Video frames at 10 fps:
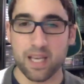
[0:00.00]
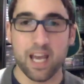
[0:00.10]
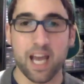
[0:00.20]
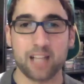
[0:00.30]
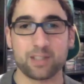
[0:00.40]

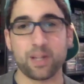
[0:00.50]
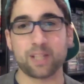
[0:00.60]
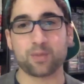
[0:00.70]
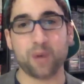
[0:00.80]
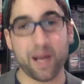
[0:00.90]
and so
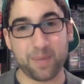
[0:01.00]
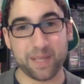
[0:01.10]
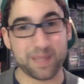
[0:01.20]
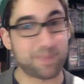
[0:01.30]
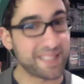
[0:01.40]
that's why I
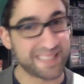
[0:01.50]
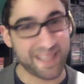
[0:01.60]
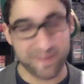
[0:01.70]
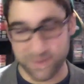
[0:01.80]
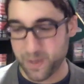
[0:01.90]
picked up this
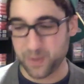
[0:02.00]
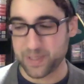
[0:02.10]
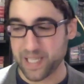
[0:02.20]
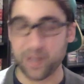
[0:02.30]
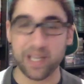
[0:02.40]
game as well, which
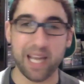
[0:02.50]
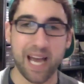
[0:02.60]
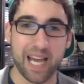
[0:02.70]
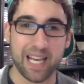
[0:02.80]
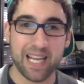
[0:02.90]
I already
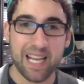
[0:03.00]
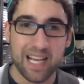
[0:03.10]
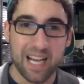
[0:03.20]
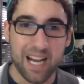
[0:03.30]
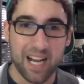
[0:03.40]
had.
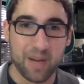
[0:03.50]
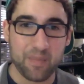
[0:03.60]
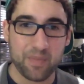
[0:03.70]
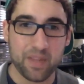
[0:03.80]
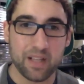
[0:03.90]

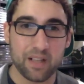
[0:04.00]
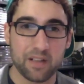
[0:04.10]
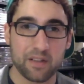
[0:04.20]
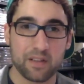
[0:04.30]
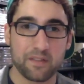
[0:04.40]

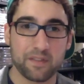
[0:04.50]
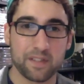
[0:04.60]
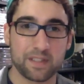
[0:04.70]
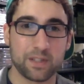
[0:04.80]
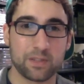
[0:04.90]

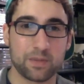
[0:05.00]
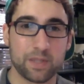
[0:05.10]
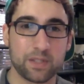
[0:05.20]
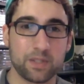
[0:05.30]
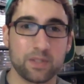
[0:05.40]
Flintstones
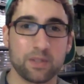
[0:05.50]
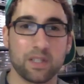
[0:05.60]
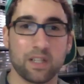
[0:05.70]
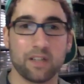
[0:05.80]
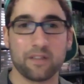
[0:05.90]
Rescue
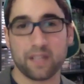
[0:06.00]
of